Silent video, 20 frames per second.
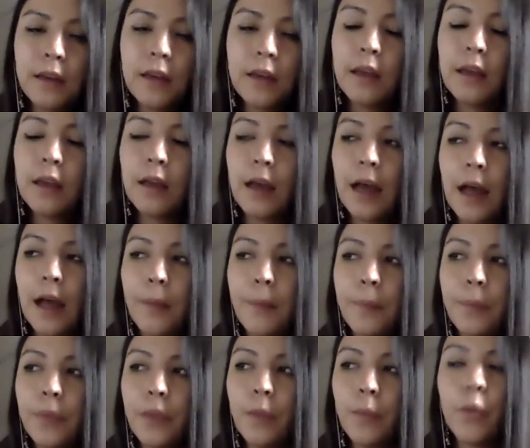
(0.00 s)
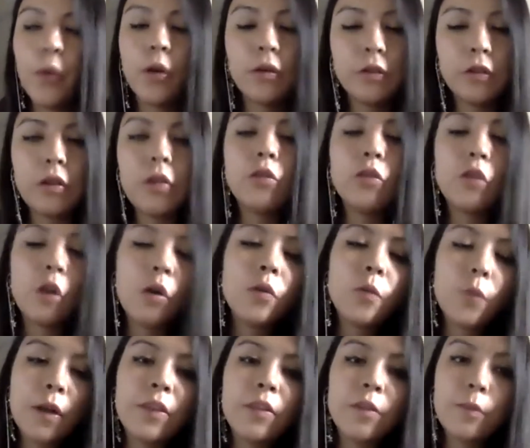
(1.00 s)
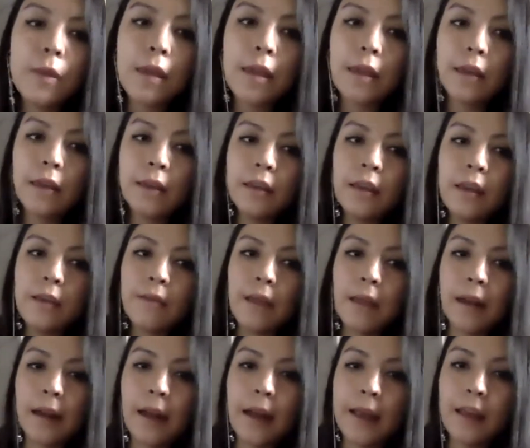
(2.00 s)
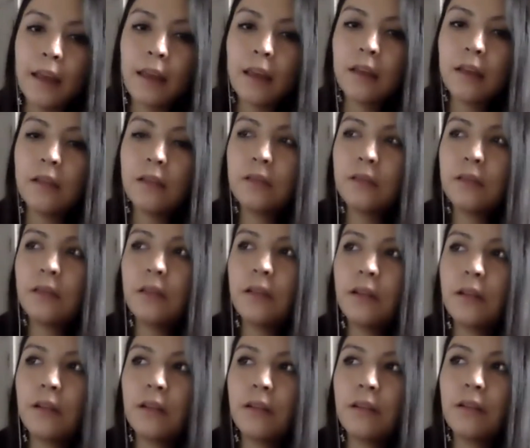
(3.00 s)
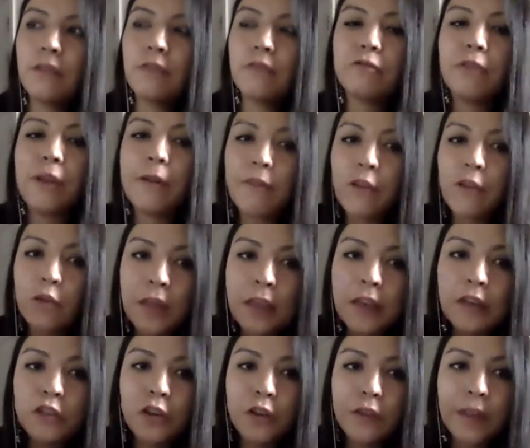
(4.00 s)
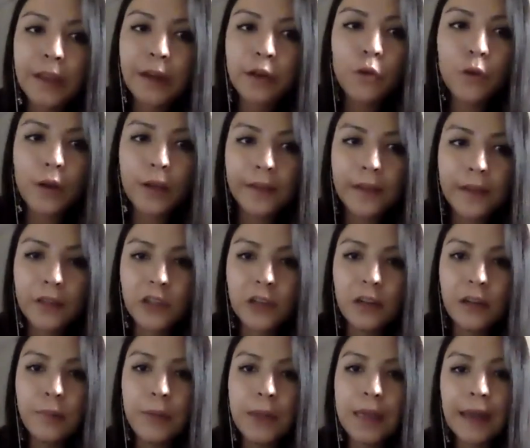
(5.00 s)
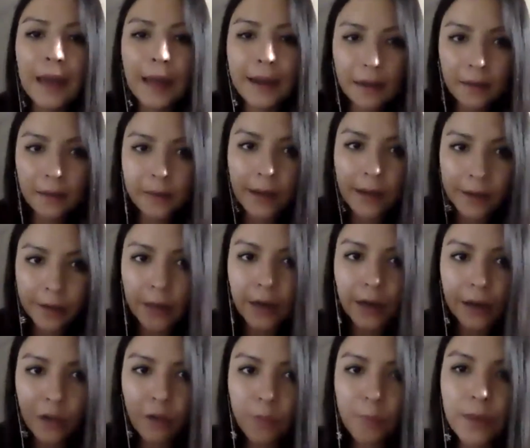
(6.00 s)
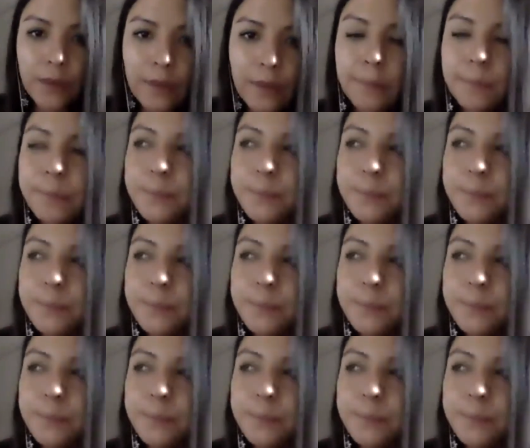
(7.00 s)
but you don't want to be giving like refutation that could essentially be an entire argument.